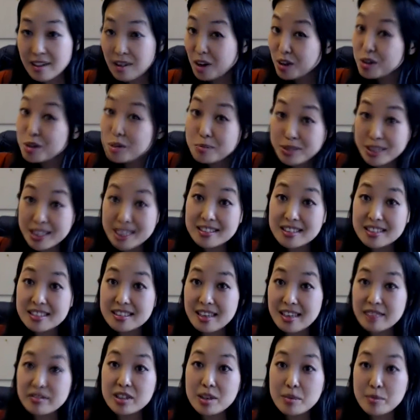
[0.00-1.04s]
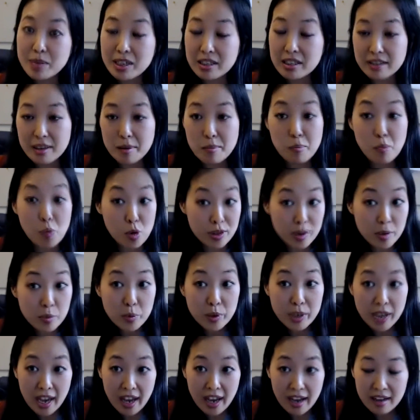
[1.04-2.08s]
other places have limited them more than we
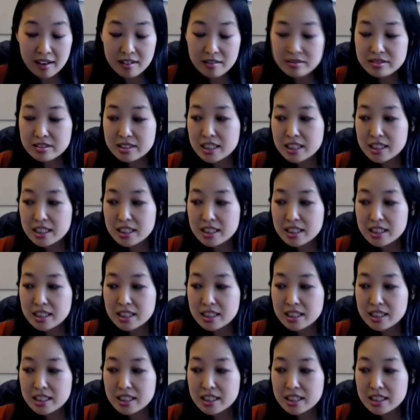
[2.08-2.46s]
have.